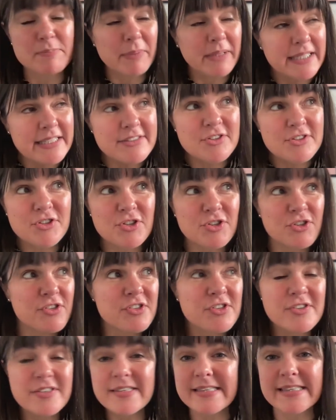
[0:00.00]
but it
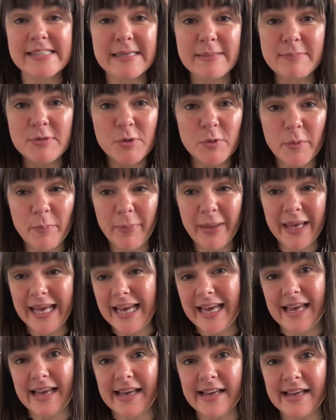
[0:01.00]
just doesn't seem to
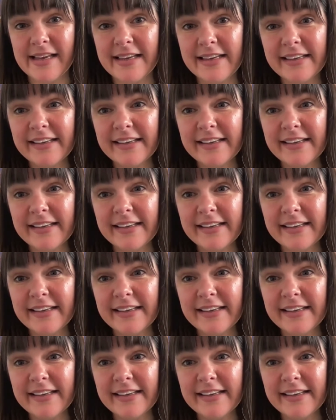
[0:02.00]
appear.